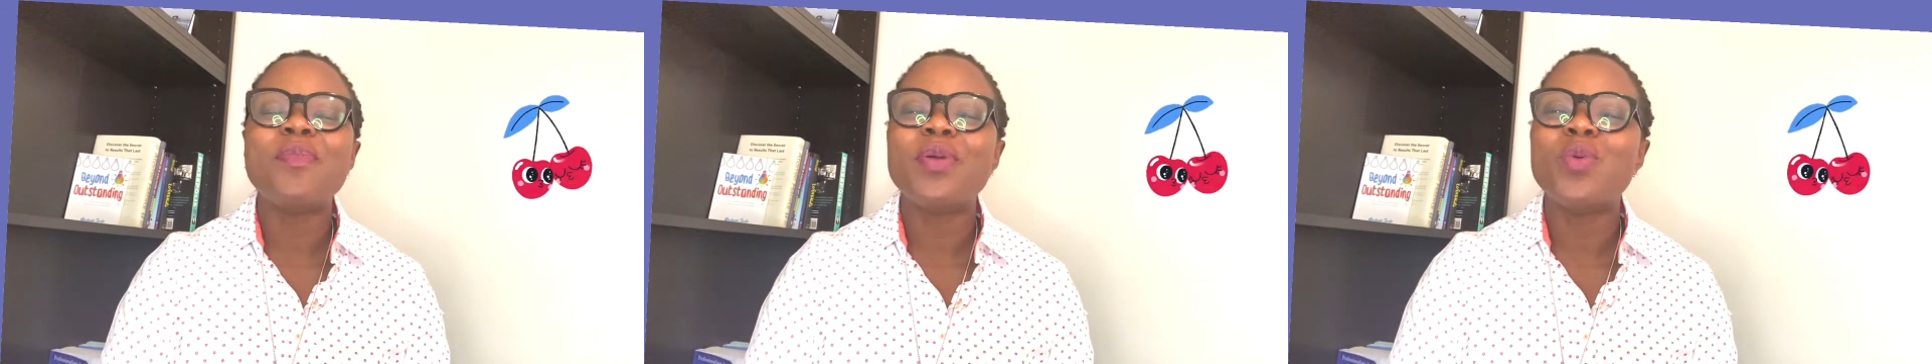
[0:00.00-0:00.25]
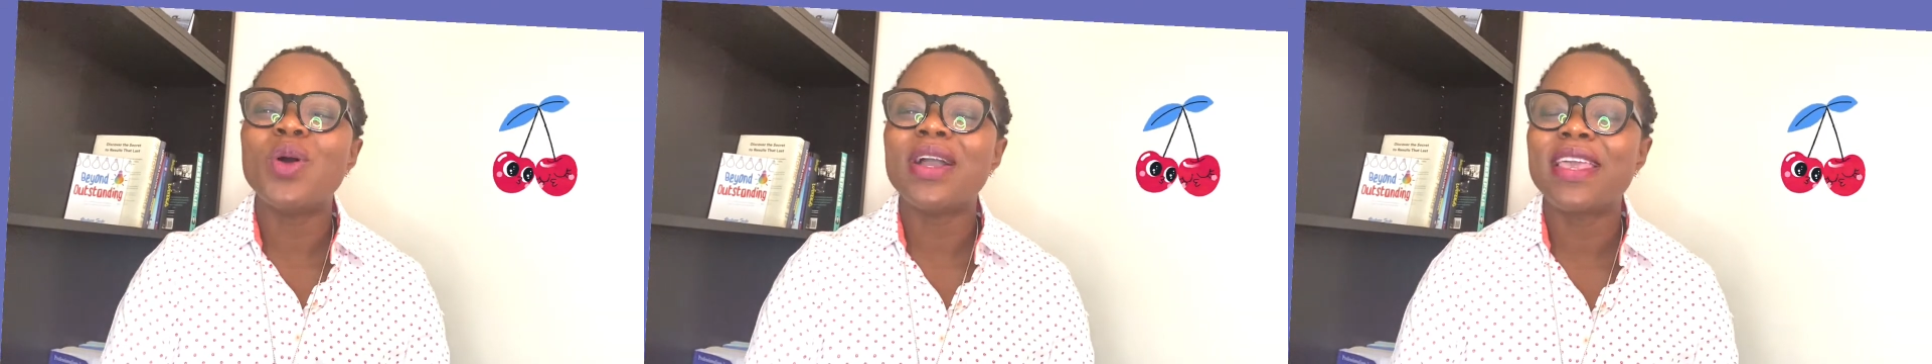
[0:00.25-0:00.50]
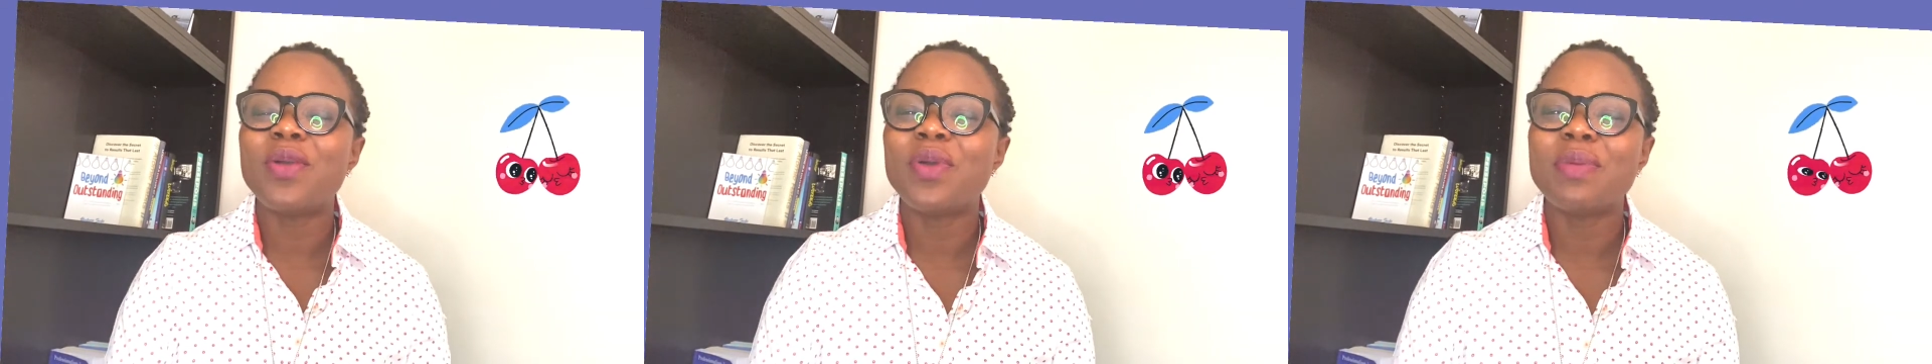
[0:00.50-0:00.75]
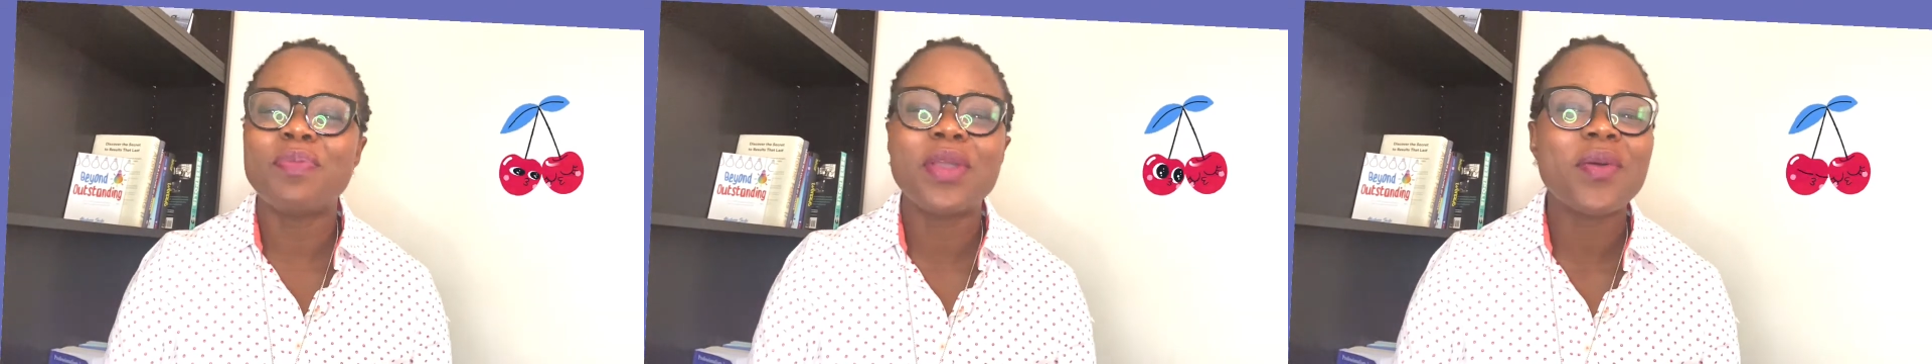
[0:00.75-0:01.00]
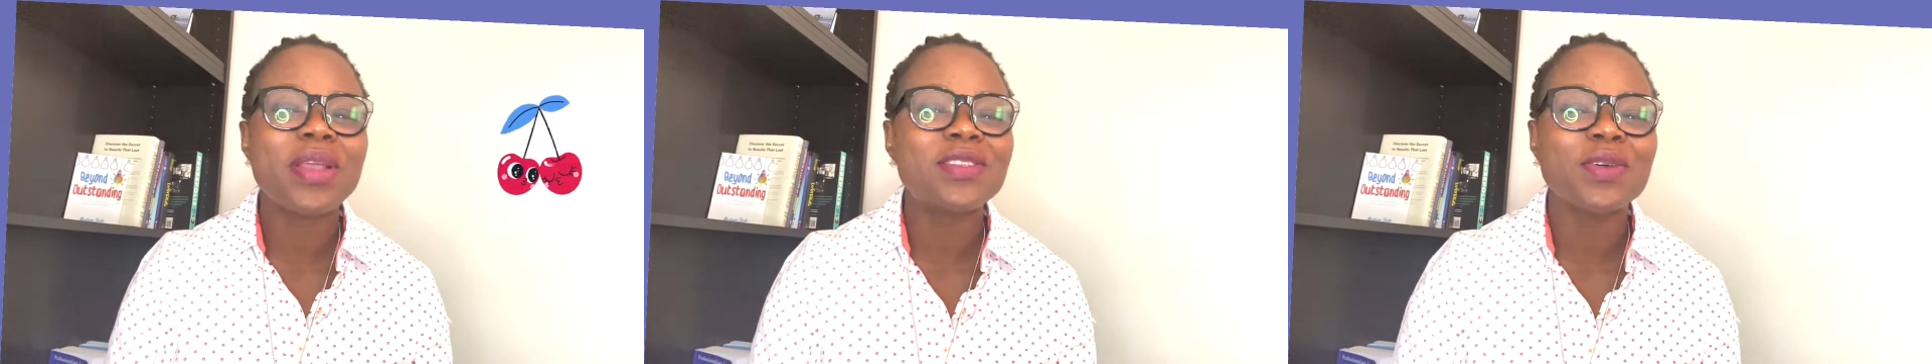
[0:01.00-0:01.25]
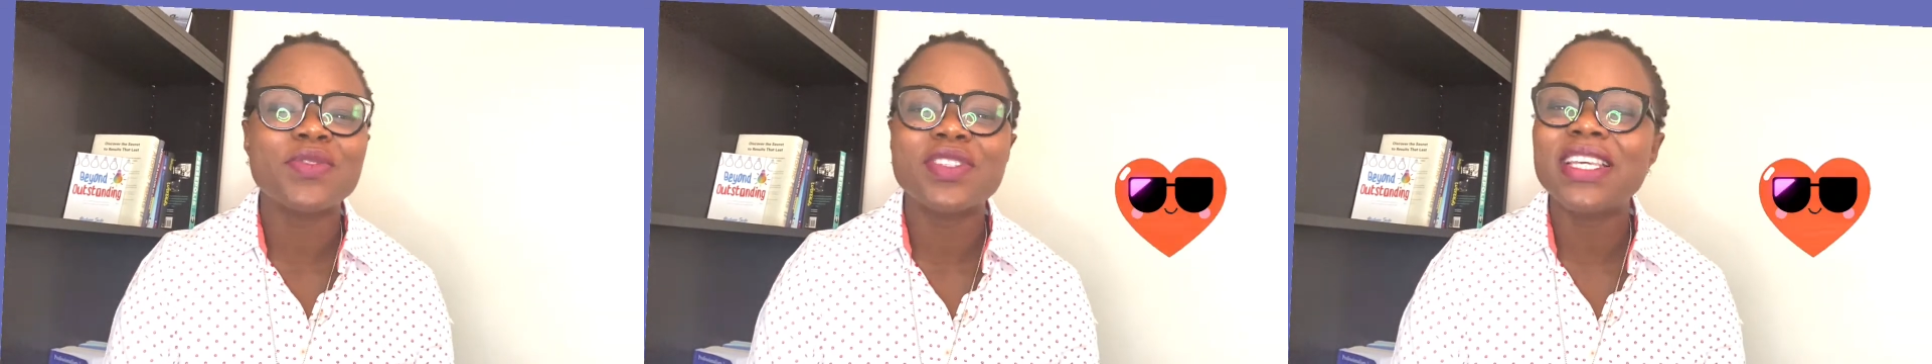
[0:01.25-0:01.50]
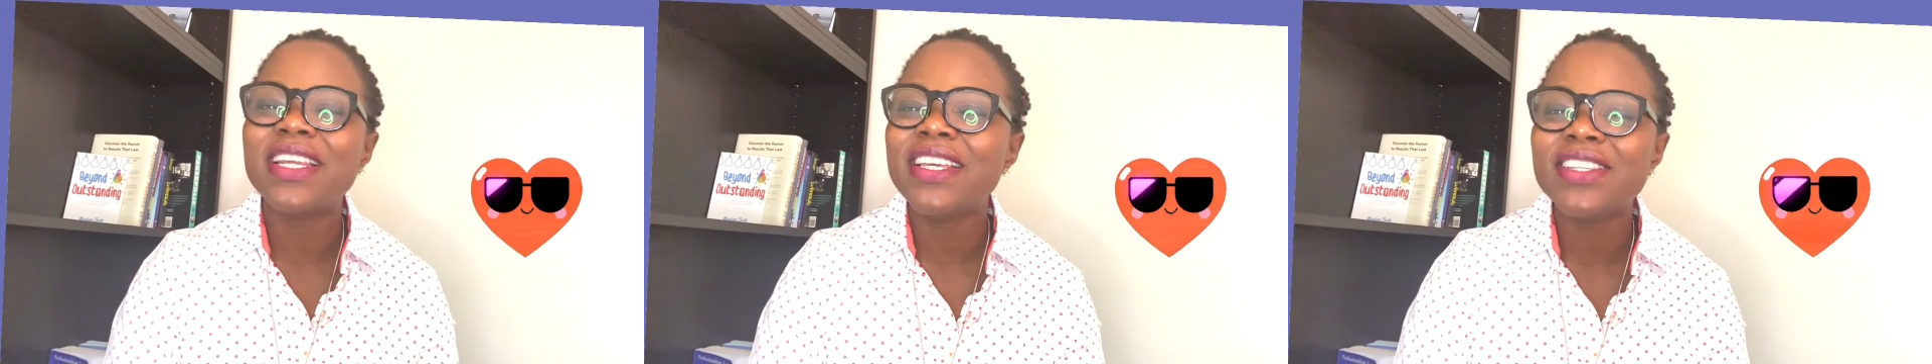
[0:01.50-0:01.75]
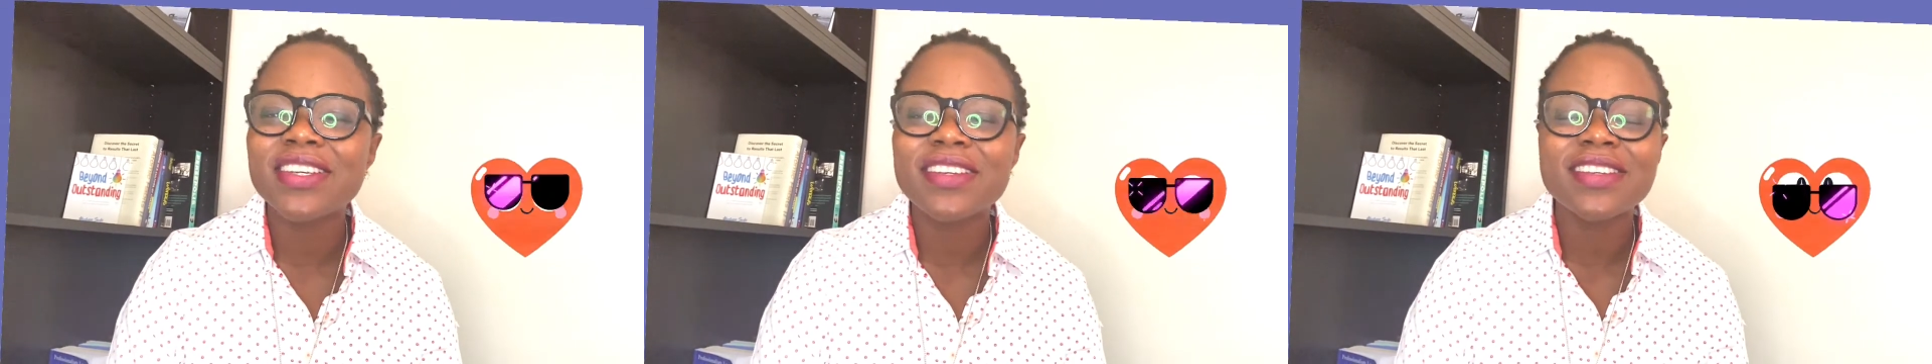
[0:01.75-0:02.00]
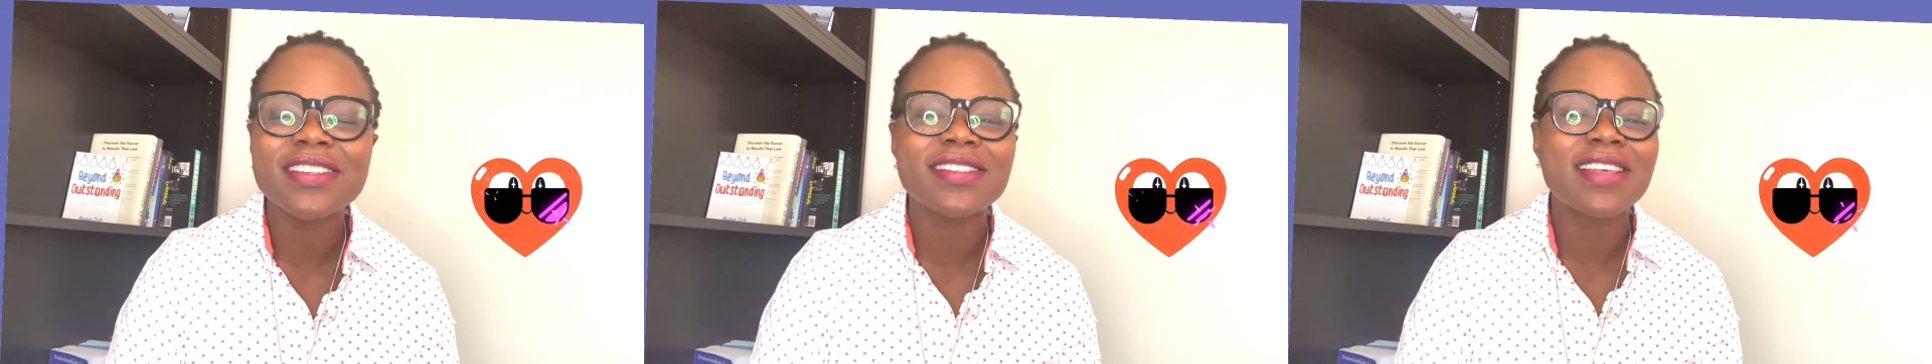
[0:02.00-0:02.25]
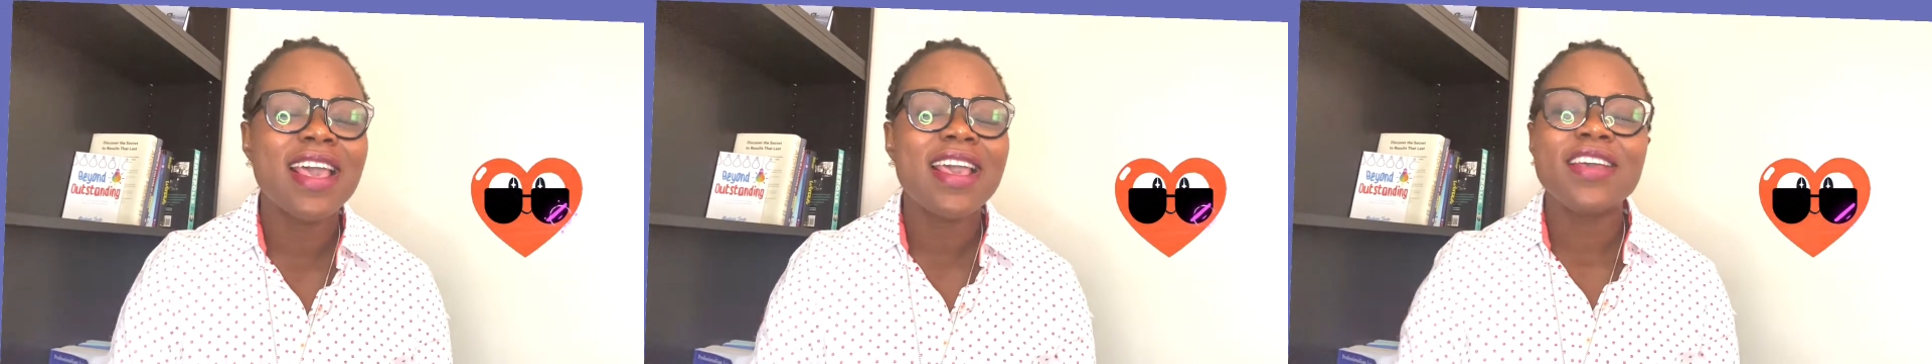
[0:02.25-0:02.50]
be working with parents of teenagers,